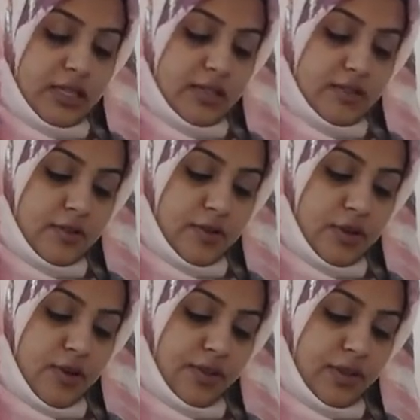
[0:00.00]
He's
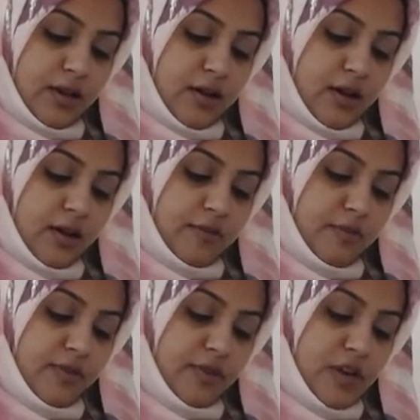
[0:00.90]
going on the Ark of
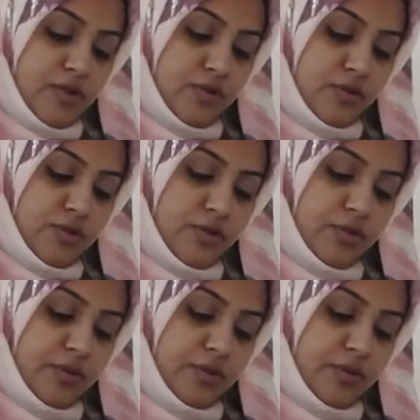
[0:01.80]
Prophet Nuh.